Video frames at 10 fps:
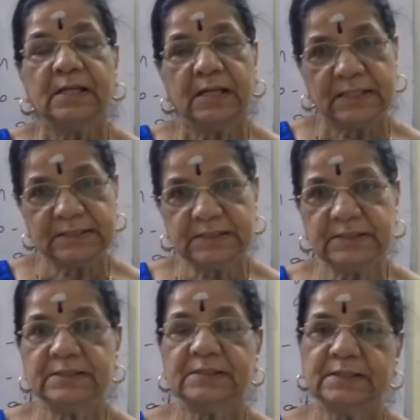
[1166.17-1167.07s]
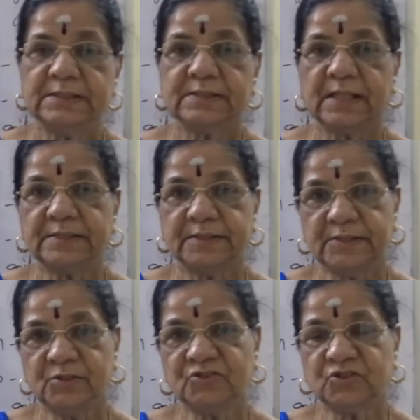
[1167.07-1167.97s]
And then it
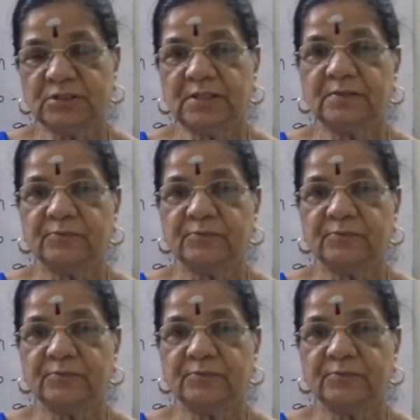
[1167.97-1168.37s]
continues till